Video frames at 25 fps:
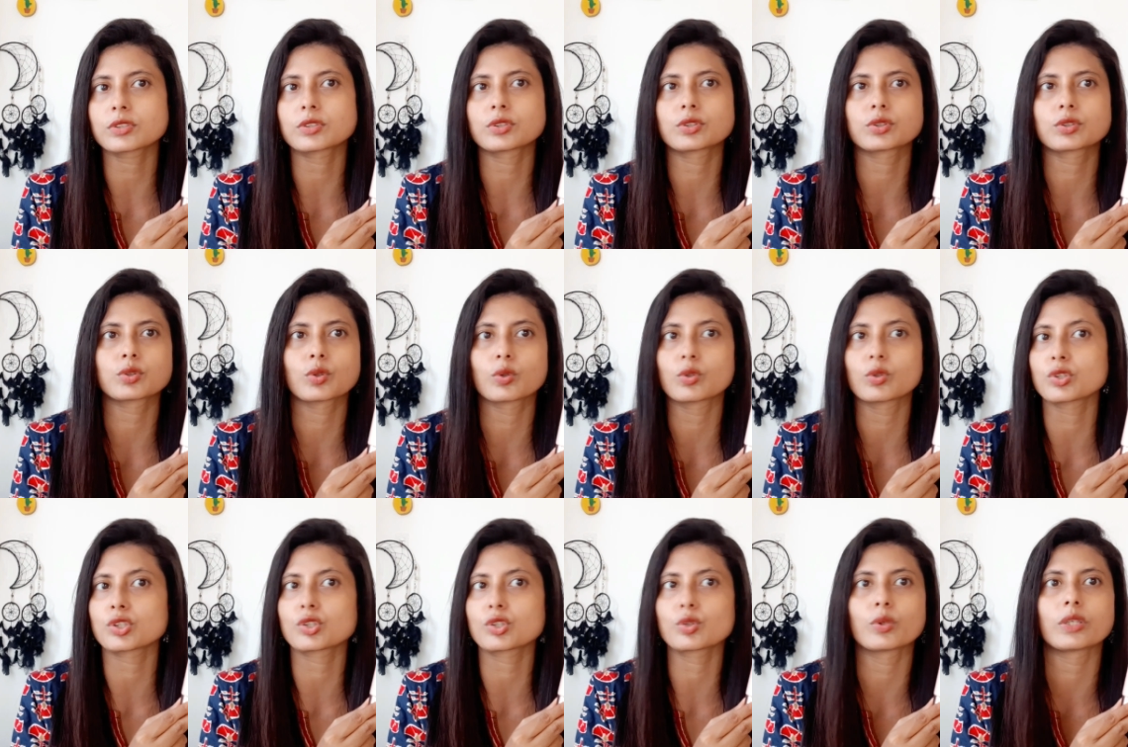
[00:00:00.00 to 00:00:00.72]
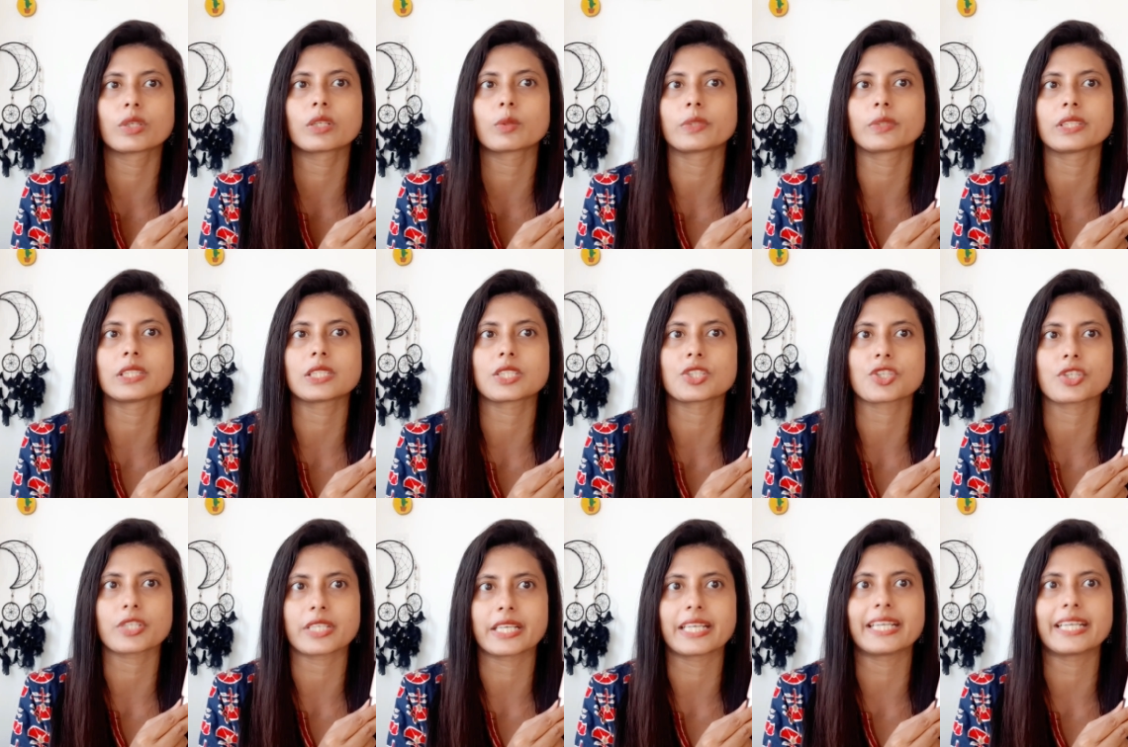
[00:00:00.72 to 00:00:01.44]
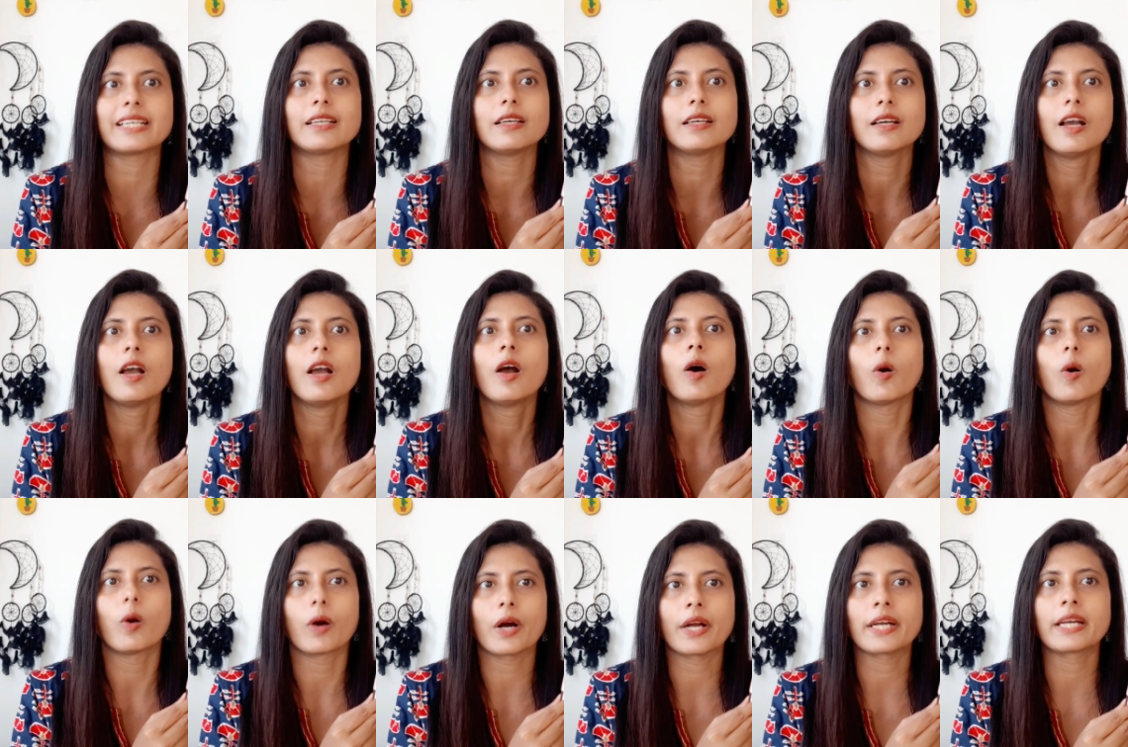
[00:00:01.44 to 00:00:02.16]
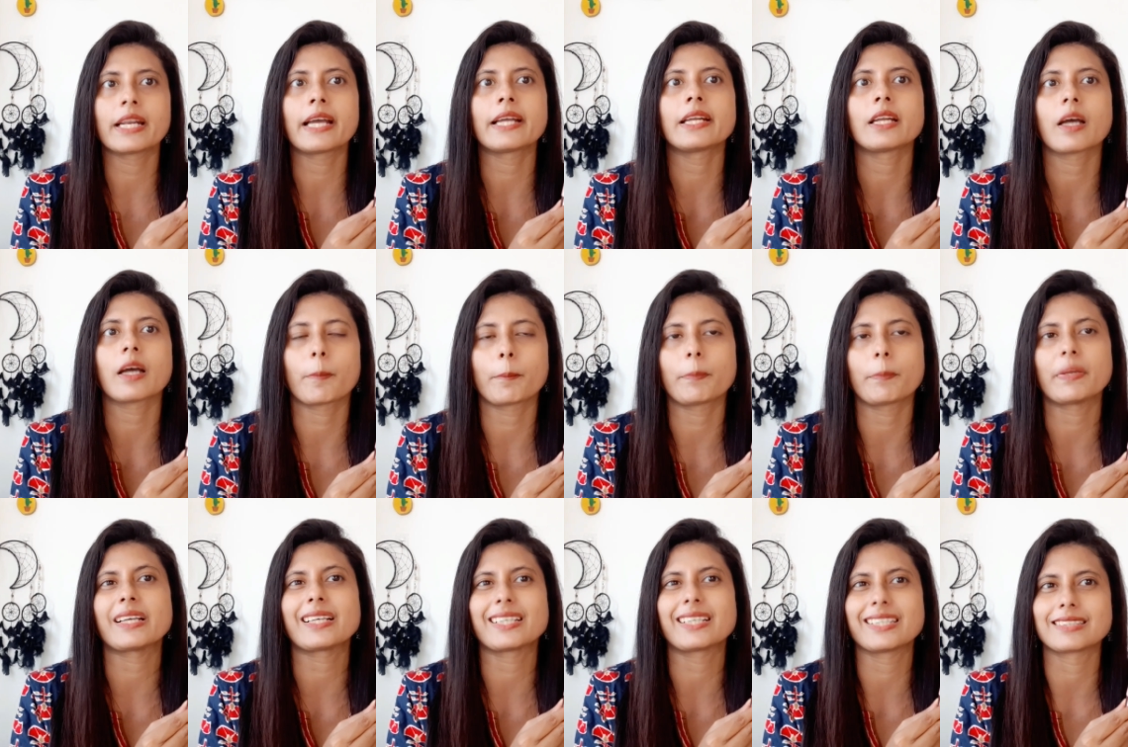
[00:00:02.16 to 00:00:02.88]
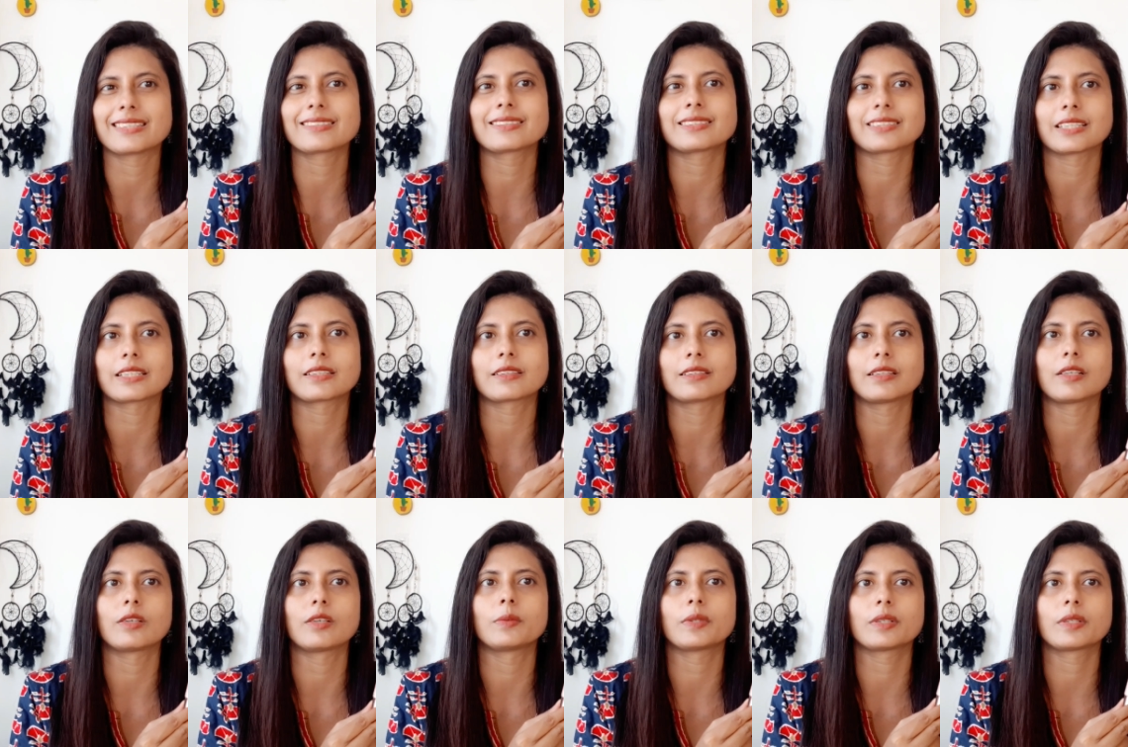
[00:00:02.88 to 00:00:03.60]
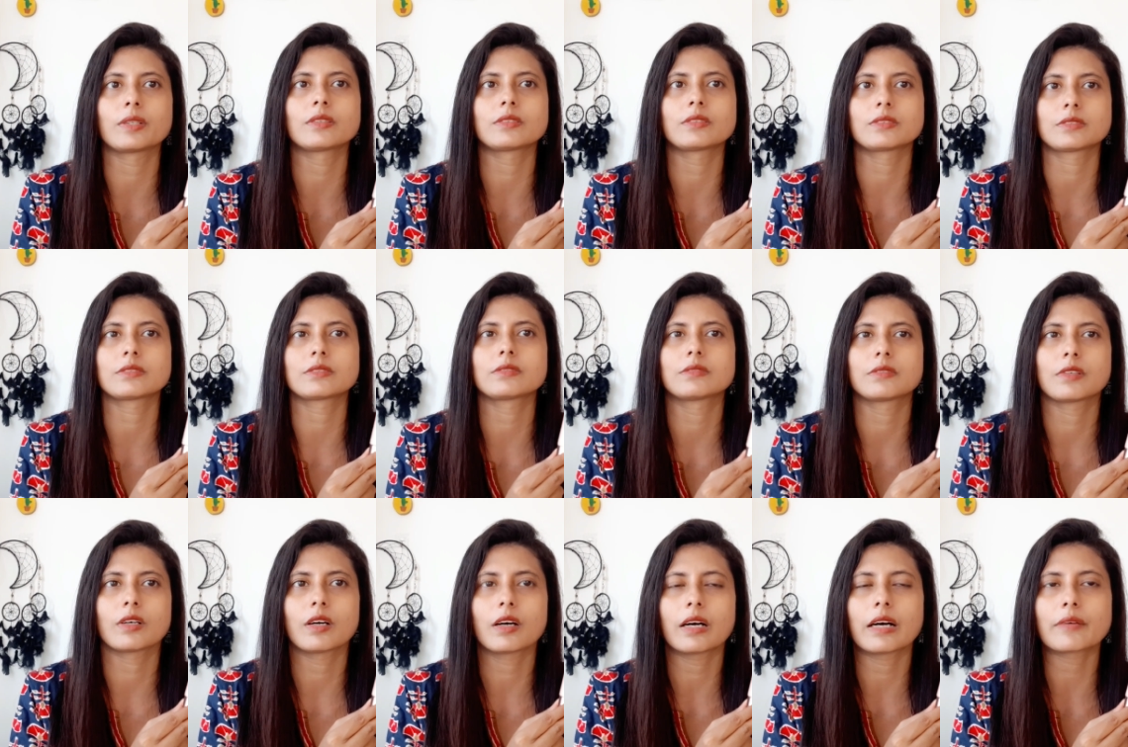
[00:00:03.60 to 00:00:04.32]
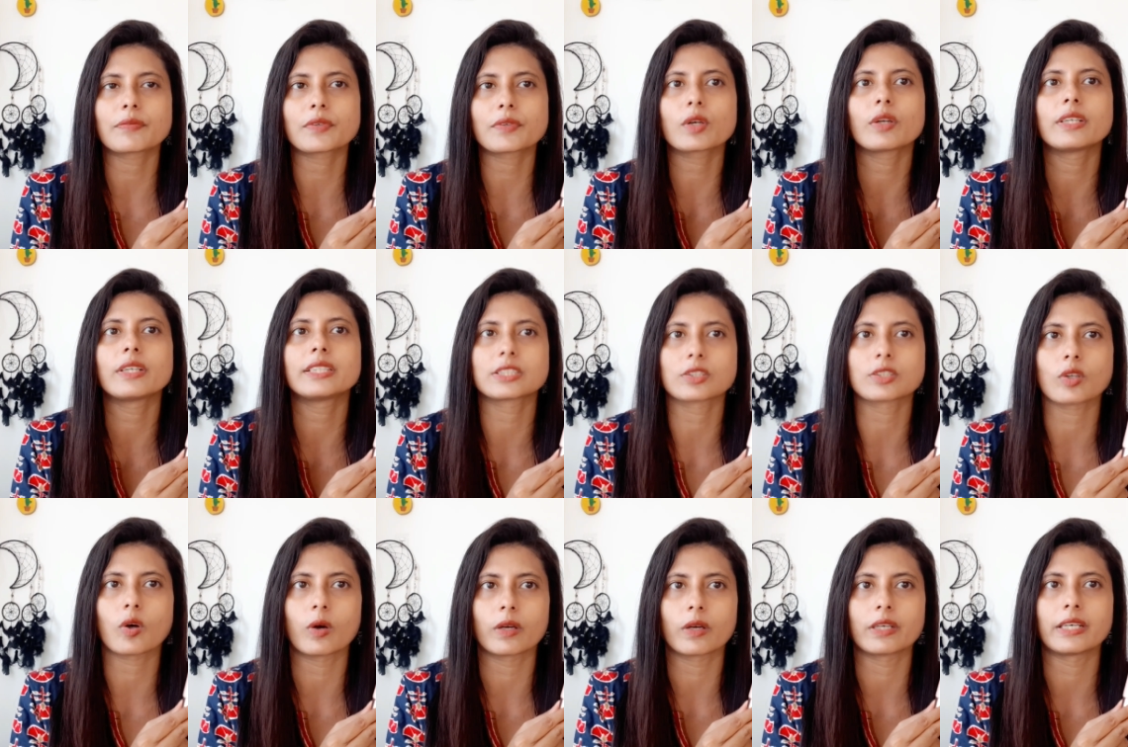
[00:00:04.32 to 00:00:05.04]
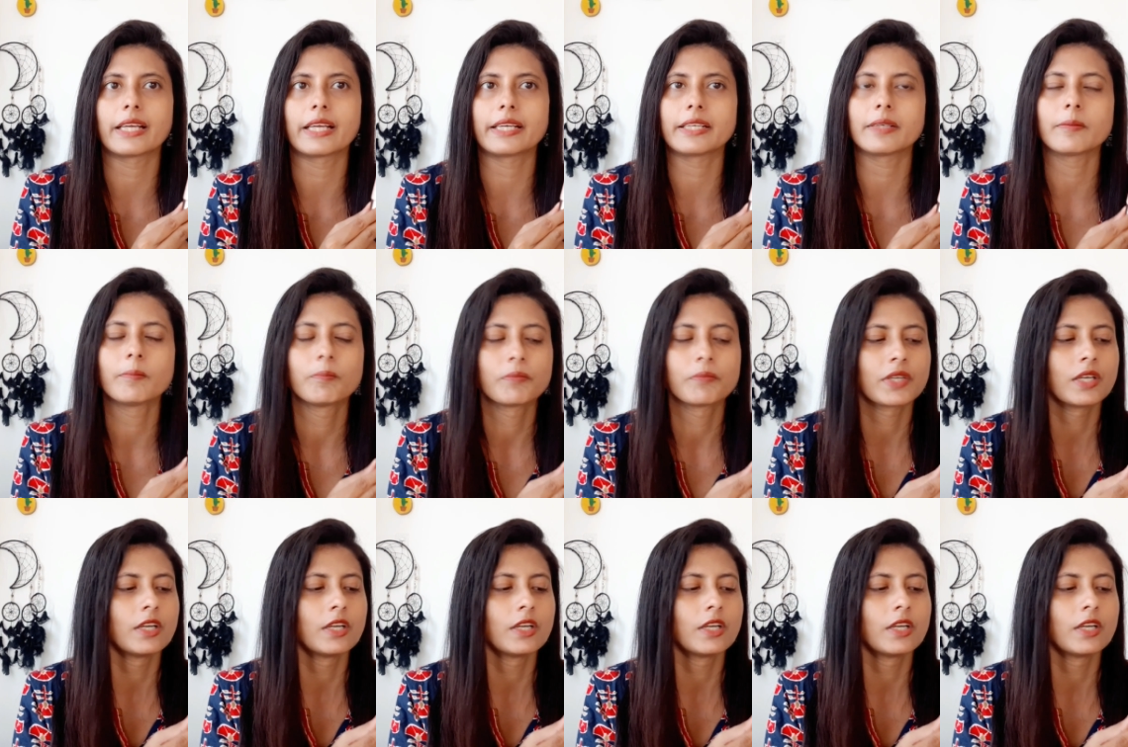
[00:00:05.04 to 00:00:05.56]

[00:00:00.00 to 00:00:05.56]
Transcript: so sure whether shade online aap pick kar sakte ho. Because after all, it's online.